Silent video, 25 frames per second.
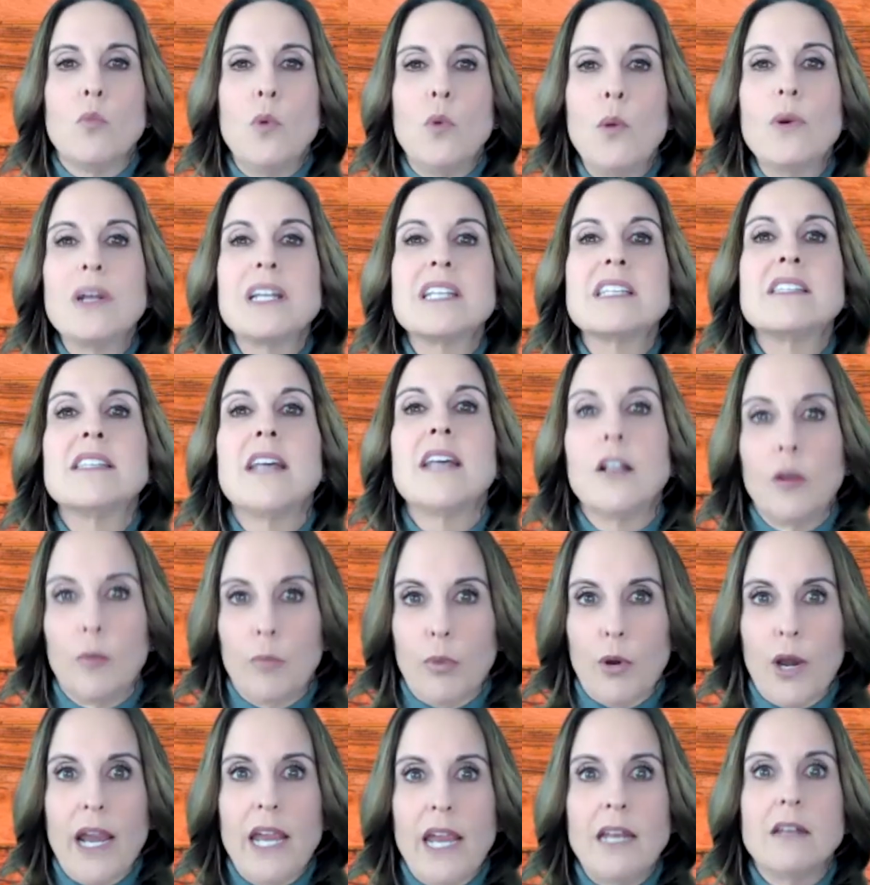We want to
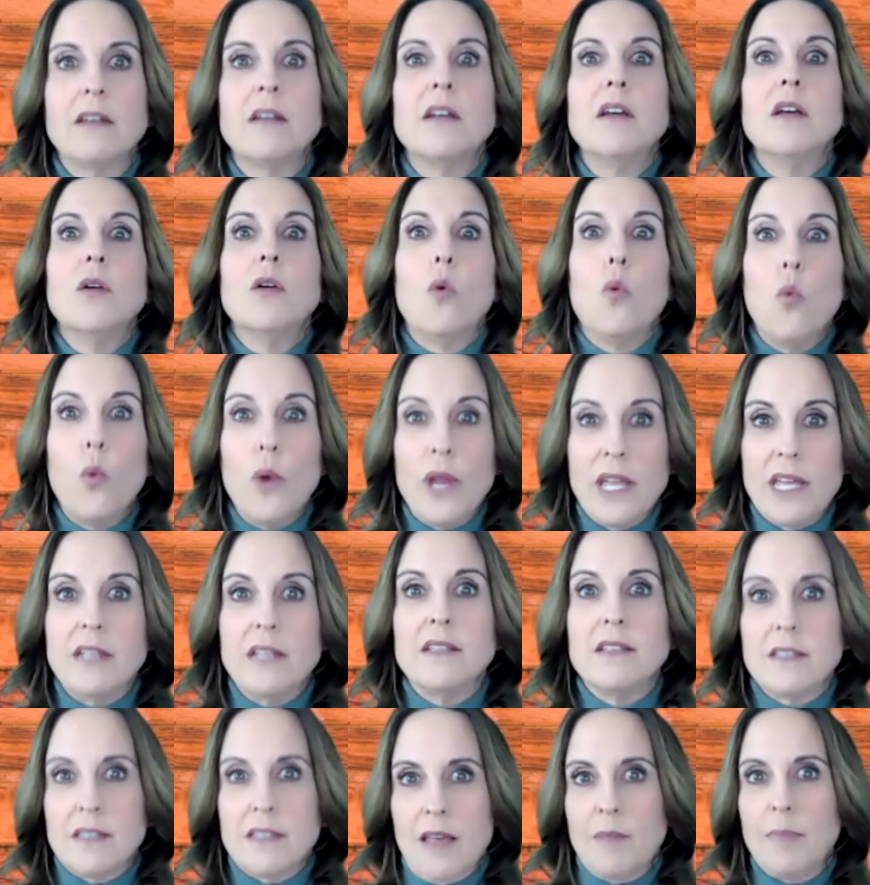celebrate
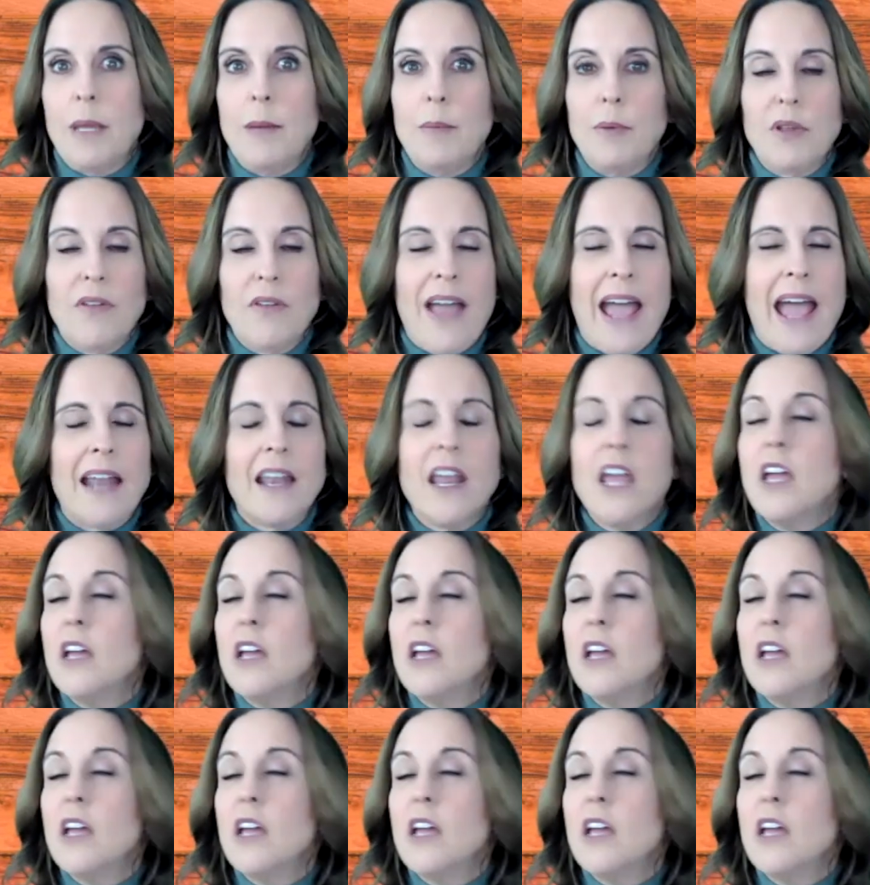wins that people have had,